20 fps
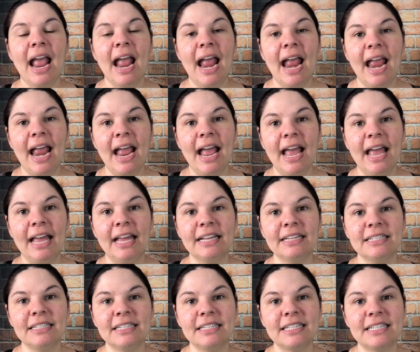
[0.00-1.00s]

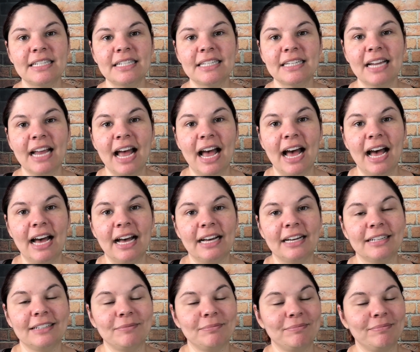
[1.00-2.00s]
And
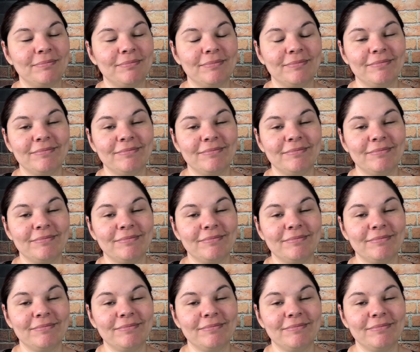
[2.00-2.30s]
um,